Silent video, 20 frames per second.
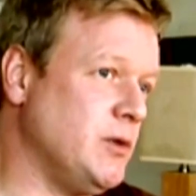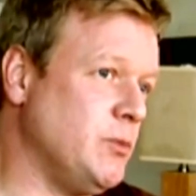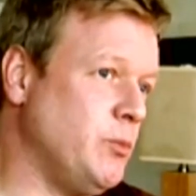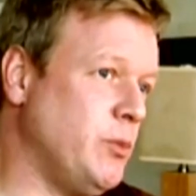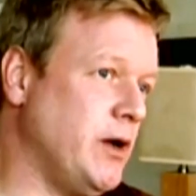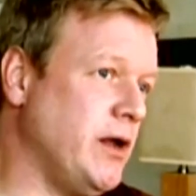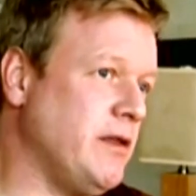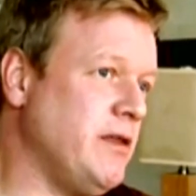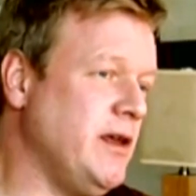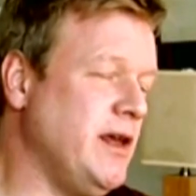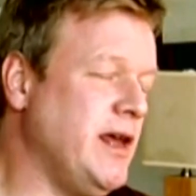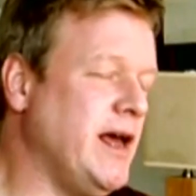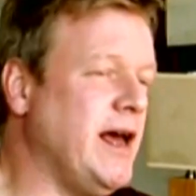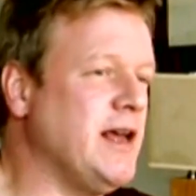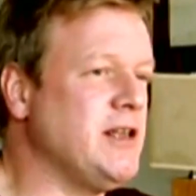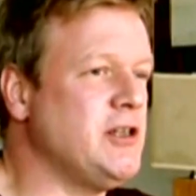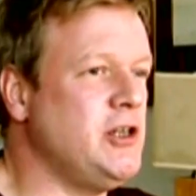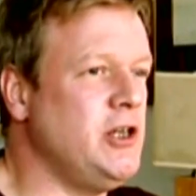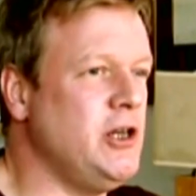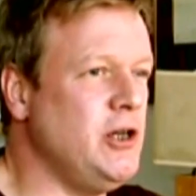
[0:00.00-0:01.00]
But I think it
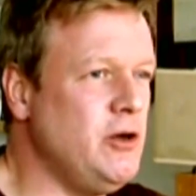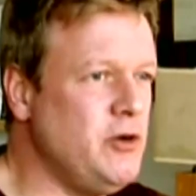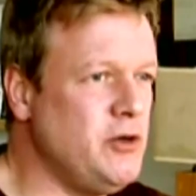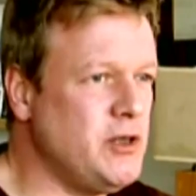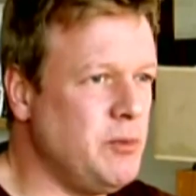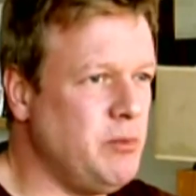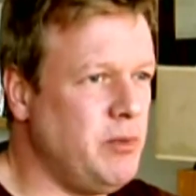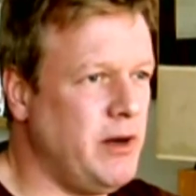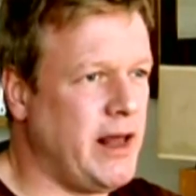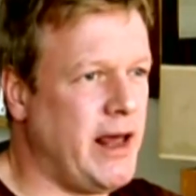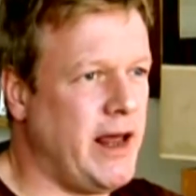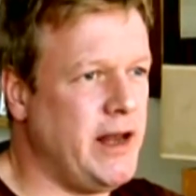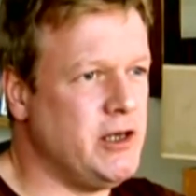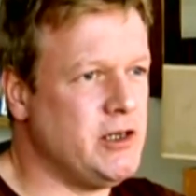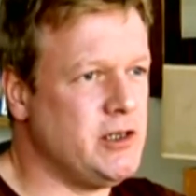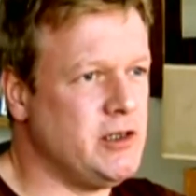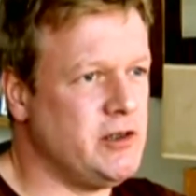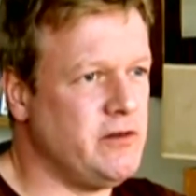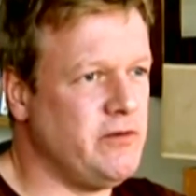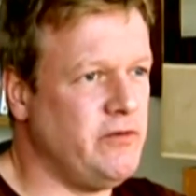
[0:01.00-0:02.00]
has huge
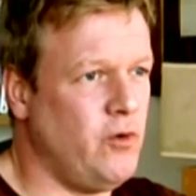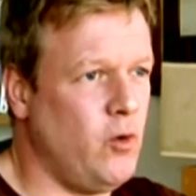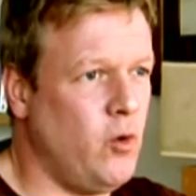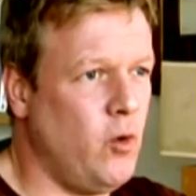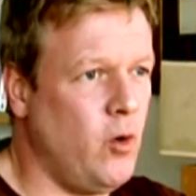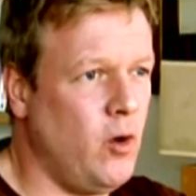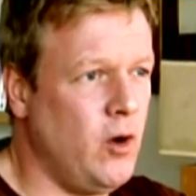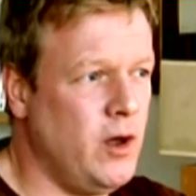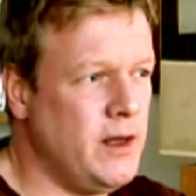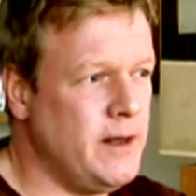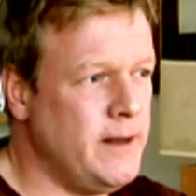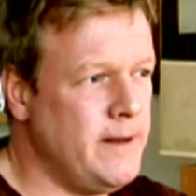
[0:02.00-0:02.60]
implications for